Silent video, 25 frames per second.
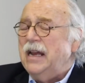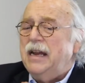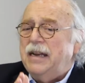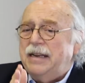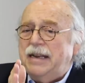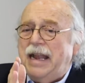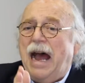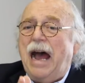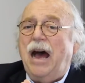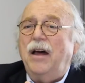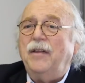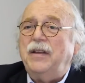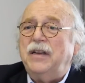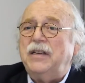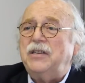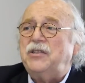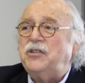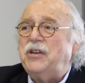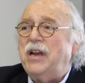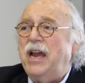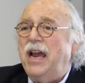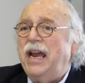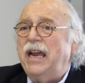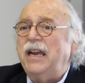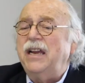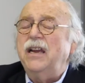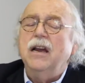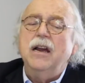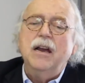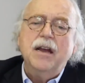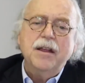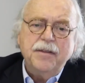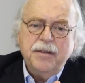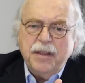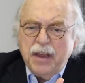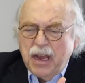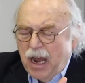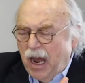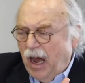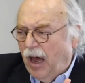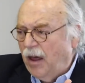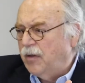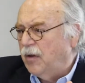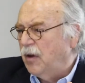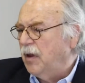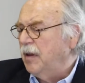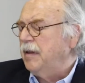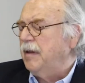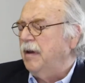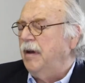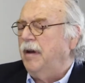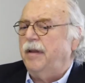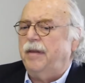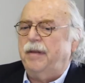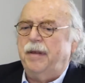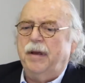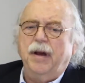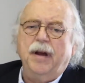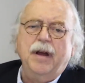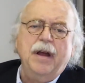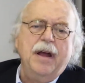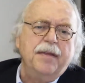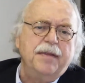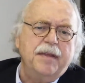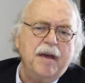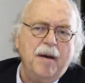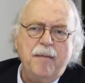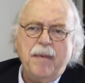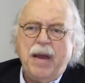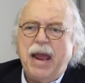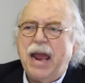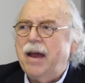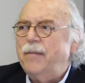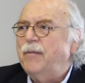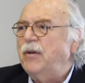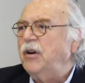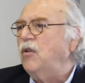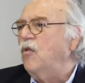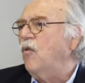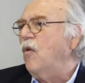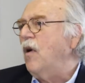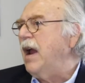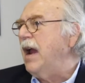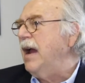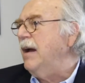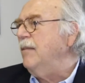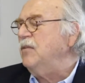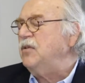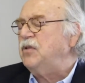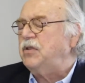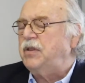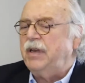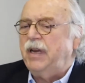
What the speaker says: Now they're saying the other, the mammograms,